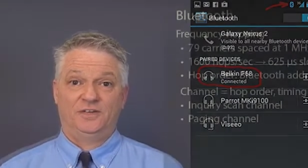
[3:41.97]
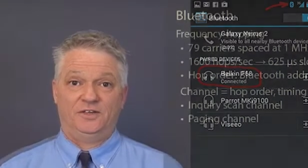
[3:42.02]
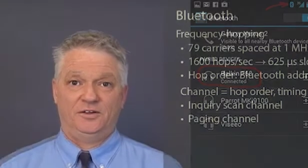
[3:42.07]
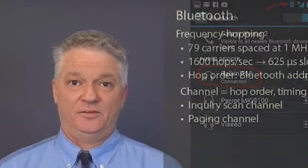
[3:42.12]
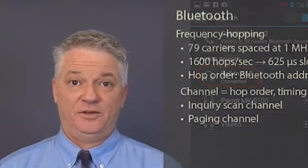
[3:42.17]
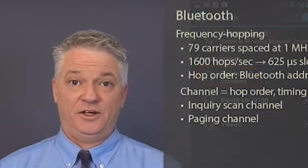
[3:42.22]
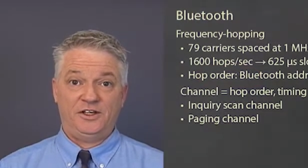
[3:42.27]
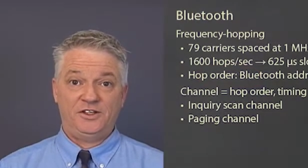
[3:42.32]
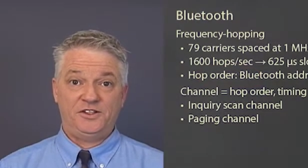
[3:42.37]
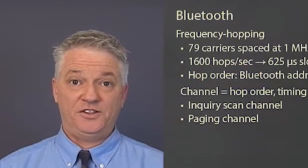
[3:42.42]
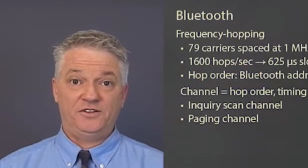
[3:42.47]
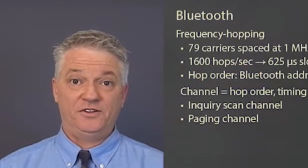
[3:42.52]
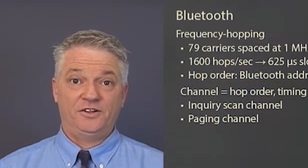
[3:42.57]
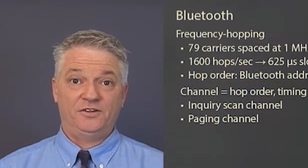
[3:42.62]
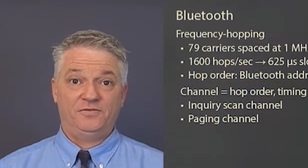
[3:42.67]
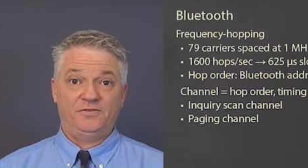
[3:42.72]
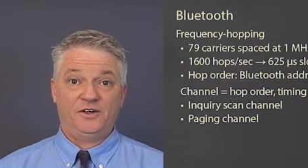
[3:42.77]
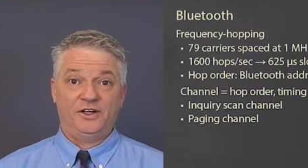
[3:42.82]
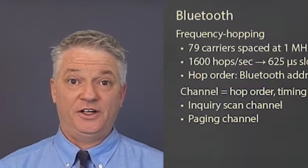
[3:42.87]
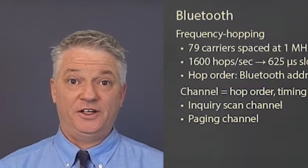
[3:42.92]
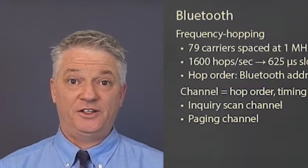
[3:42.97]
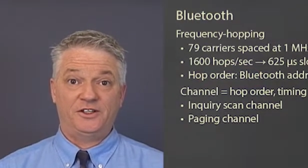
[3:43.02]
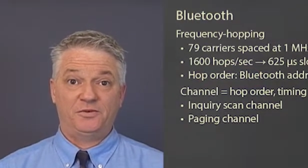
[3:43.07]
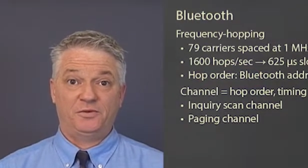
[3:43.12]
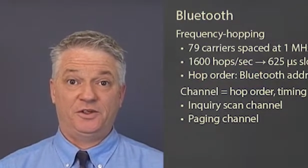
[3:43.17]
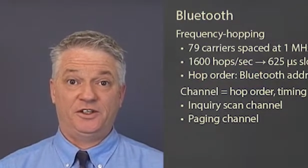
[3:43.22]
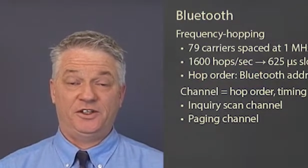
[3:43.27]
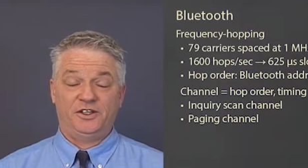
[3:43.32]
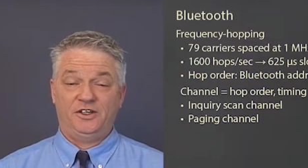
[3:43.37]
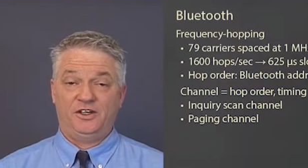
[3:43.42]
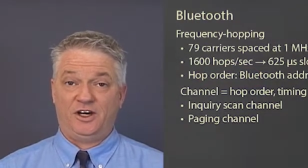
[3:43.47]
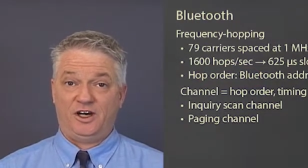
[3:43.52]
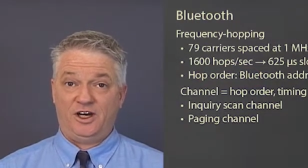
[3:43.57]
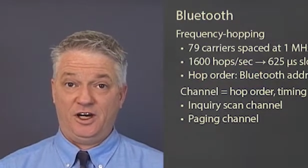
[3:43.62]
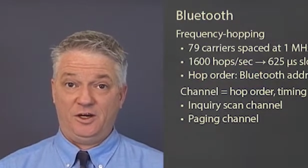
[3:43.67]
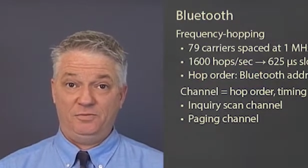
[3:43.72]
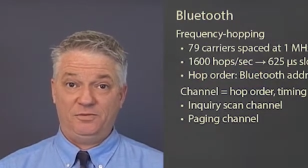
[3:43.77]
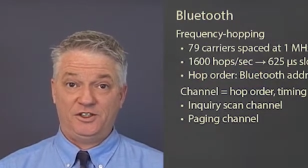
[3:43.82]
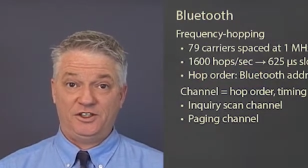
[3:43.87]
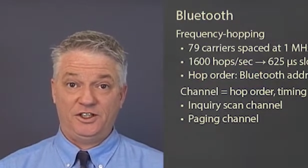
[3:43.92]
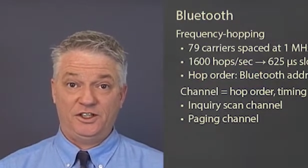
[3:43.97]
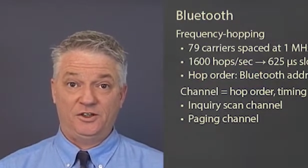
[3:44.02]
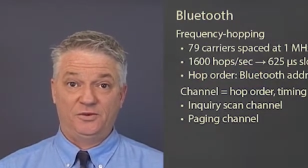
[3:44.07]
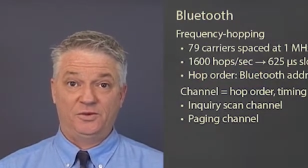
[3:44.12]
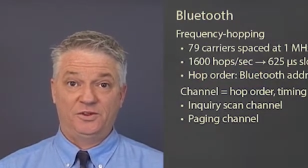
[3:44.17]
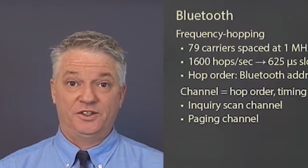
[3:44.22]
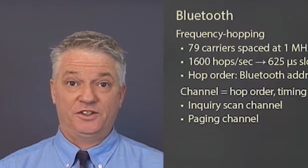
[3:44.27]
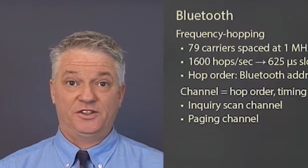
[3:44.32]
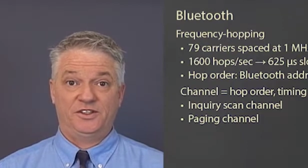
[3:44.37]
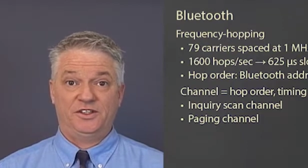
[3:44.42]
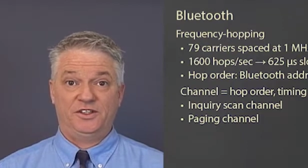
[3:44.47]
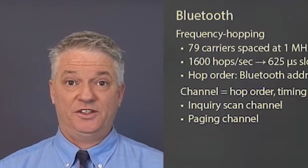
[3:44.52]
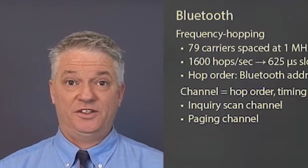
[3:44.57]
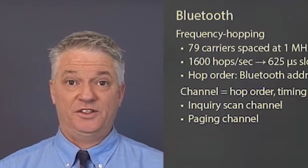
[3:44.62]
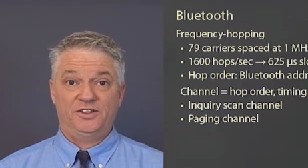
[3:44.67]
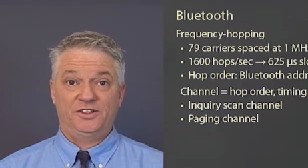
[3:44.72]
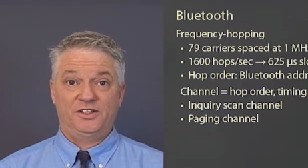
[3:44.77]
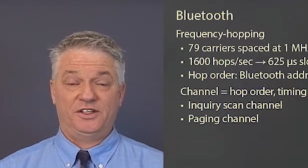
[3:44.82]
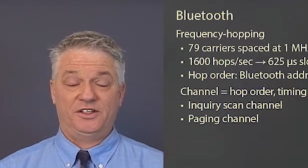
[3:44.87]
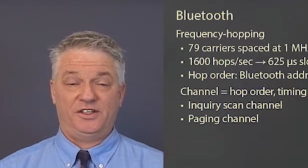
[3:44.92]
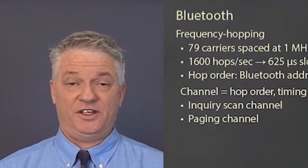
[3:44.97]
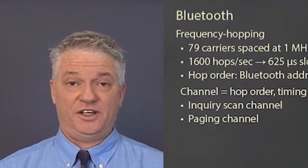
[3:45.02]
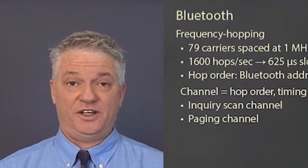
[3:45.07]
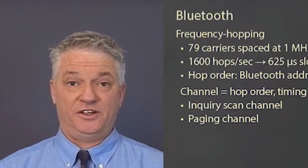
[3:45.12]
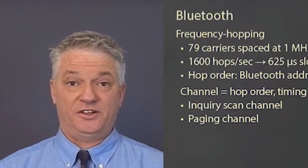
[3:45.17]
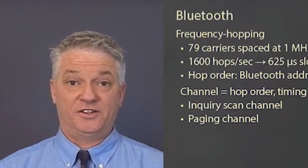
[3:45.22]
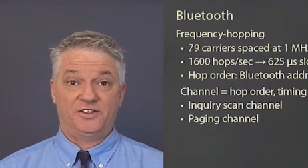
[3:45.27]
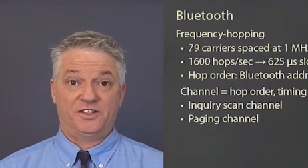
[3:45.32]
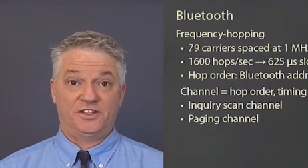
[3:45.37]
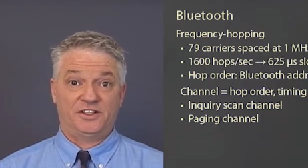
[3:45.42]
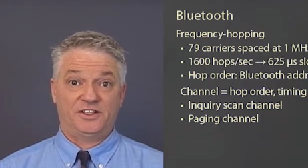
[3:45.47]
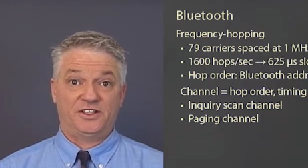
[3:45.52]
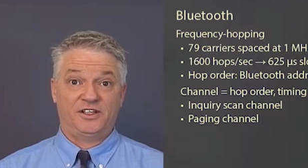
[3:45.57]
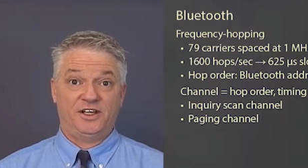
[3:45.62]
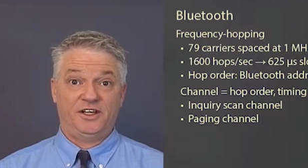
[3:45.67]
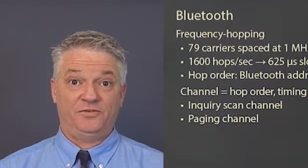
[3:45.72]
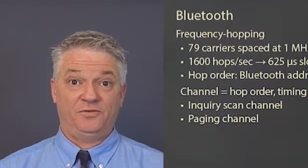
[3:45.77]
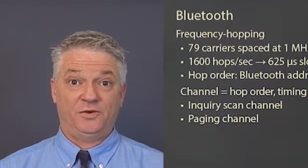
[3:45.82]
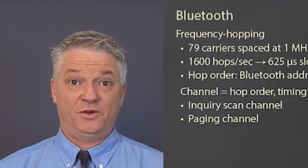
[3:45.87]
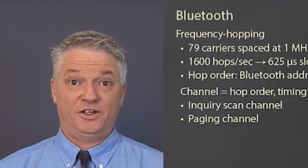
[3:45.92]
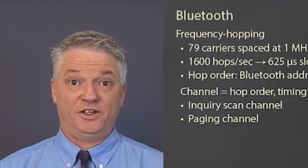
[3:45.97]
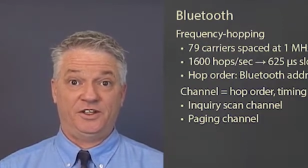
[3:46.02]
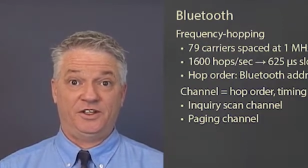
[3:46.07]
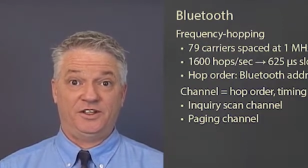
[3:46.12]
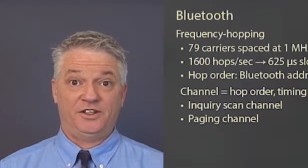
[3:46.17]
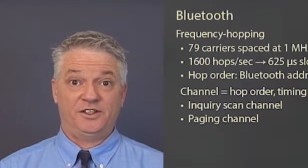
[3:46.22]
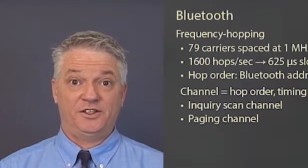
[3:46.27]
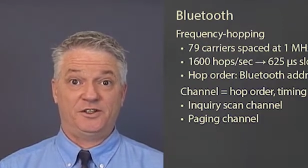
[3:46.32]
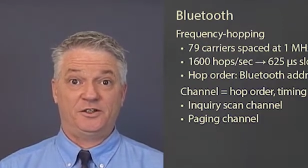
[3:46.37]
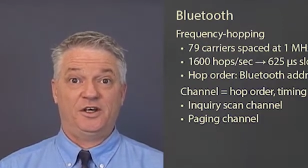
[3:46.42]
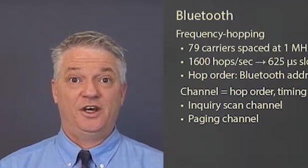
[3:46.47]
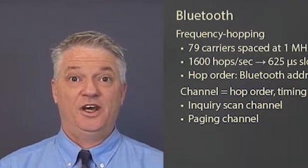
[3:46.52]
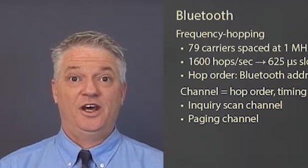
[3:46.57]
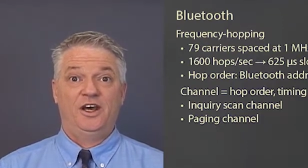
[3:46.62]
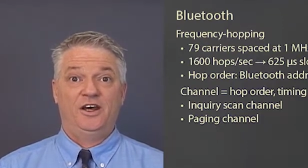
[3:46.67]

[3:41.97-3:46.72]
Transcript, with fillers: The master defines what the hop sequence is and tells the slave what it is